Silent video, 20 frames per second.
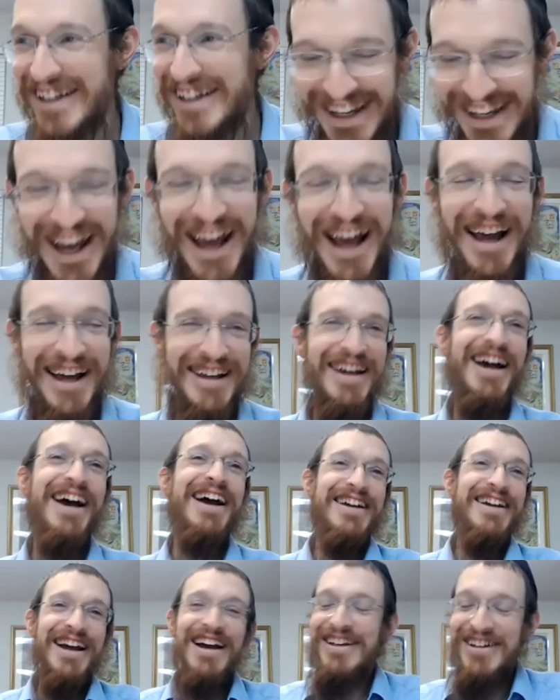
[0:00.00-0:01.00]
Yeah.
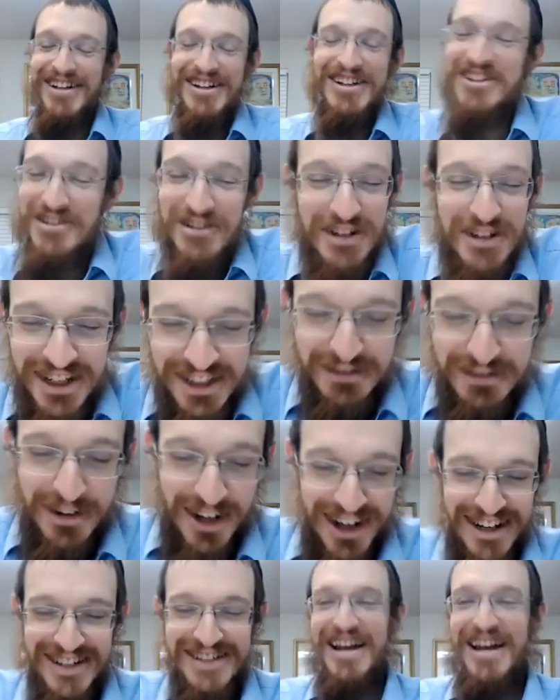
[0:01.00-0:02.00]
You could do it either
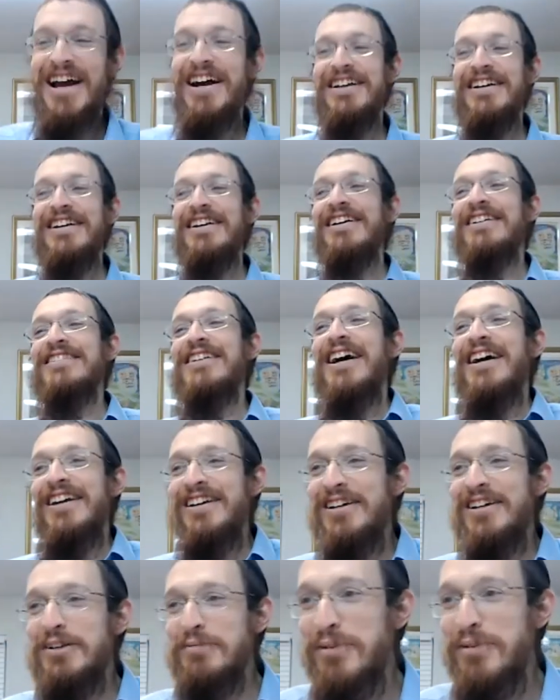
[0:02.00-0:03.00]
way. Exactly.
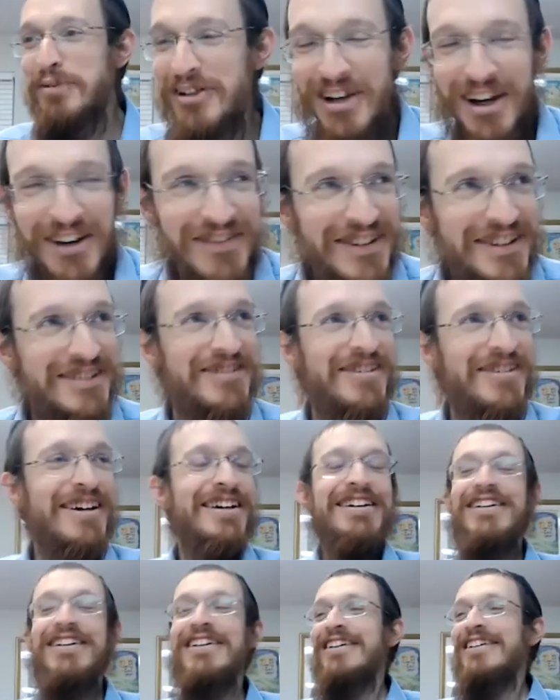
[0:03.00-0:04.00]
You could pull it off either way.
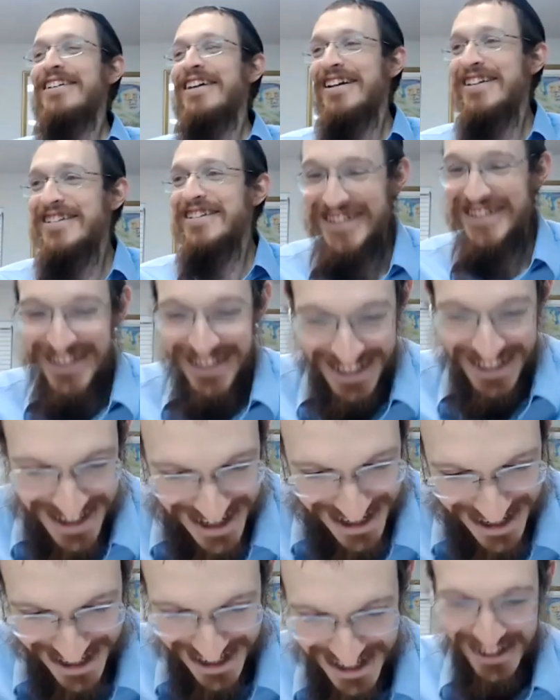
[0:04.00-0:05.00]
That's
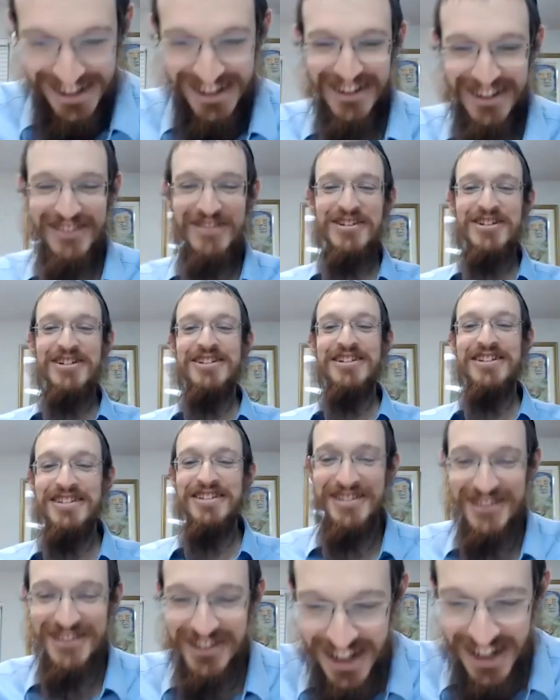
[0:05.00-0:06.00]
unfortunately the
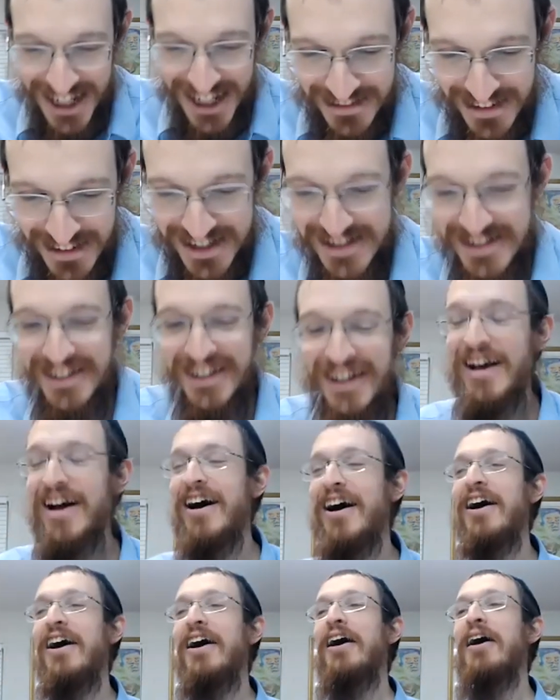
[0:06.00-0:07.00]
story. Anyways,
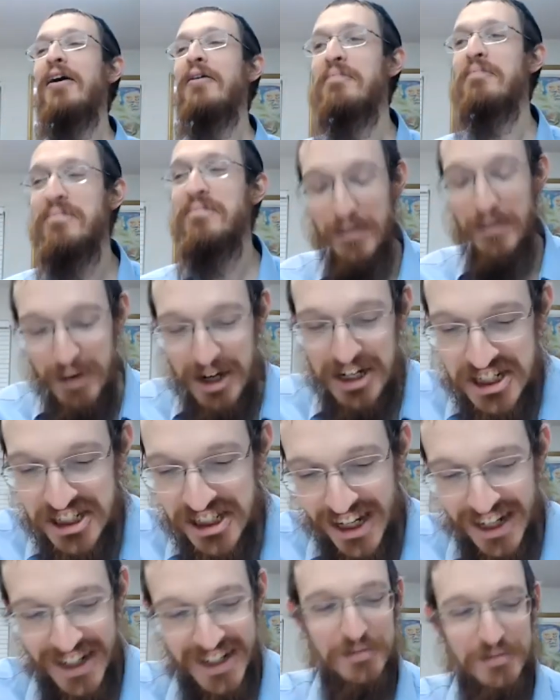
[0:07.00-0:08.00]
I'm mentioning
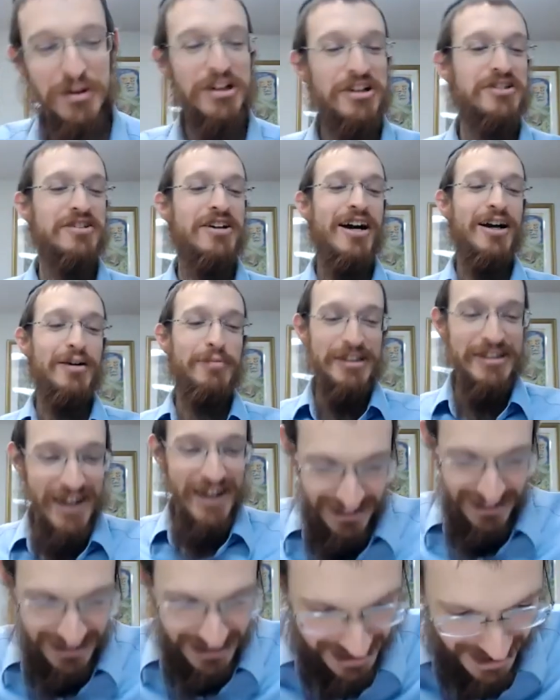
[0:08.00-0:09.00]
that because we're going to talk about
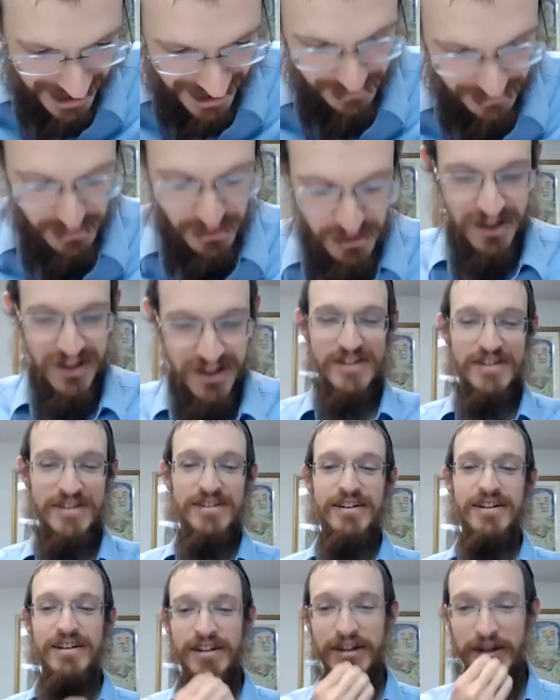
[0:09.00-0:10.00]
doctors tonight, of course.
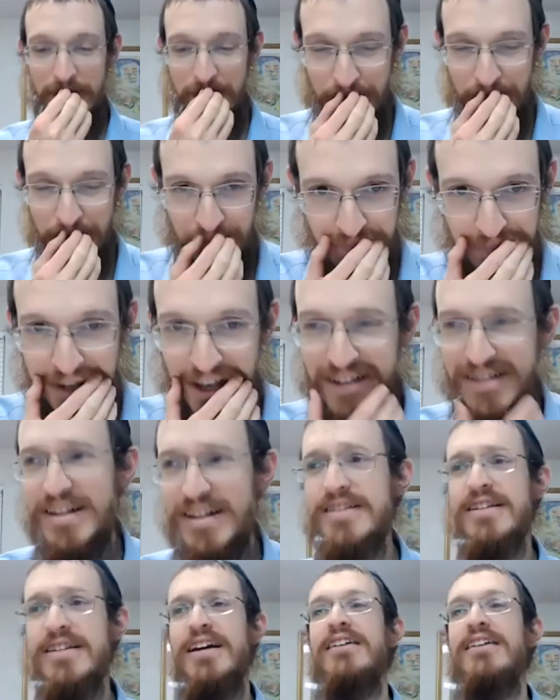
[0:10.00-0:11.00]
As I
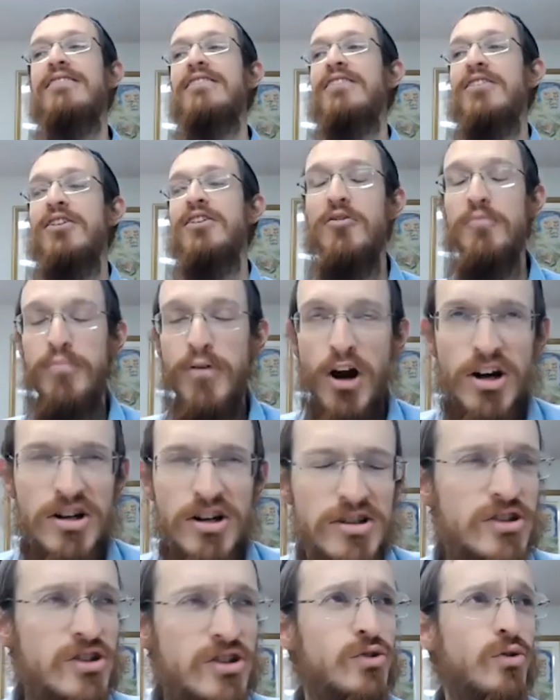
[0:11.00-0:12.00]
said, part of
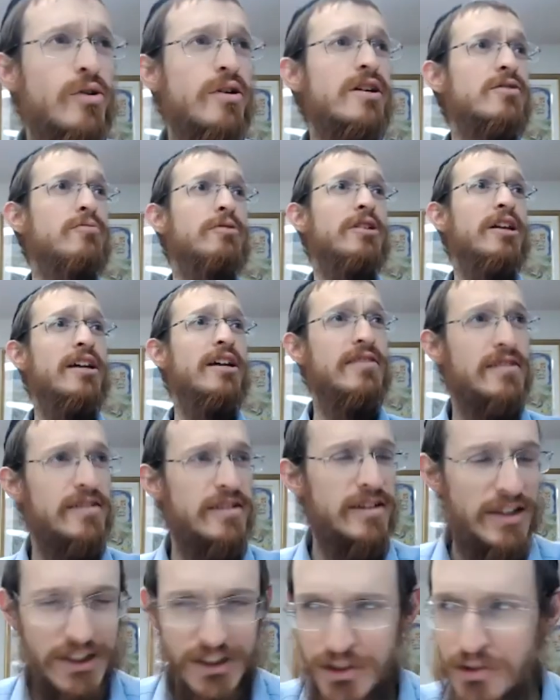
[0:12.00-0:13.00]
the story is related to the
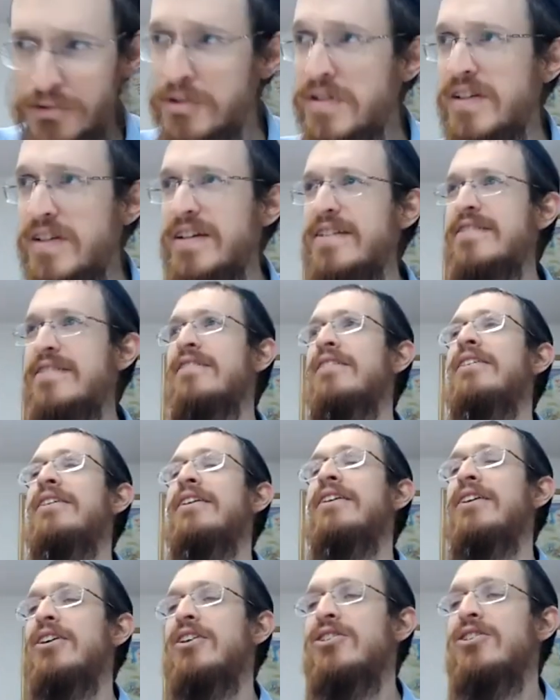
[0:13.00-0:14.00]
Caduceus.
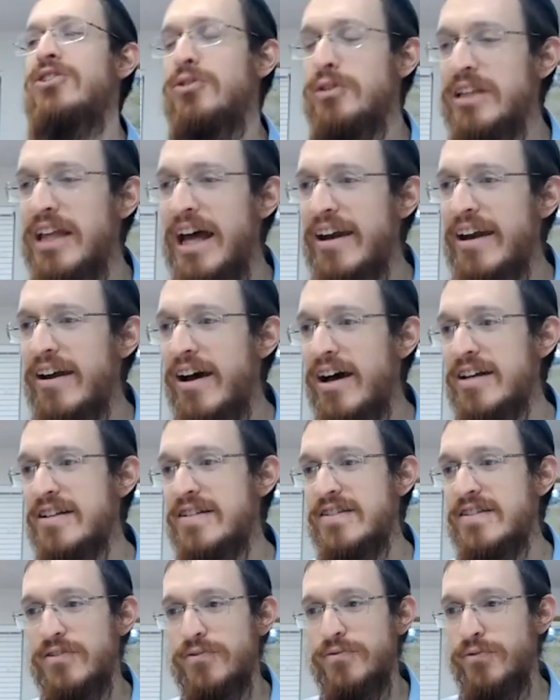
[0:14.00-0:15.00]
So let
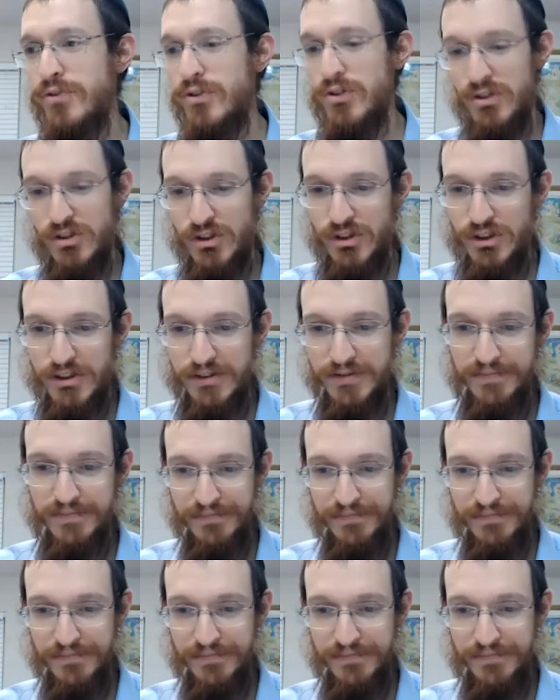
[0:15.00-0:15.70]
us first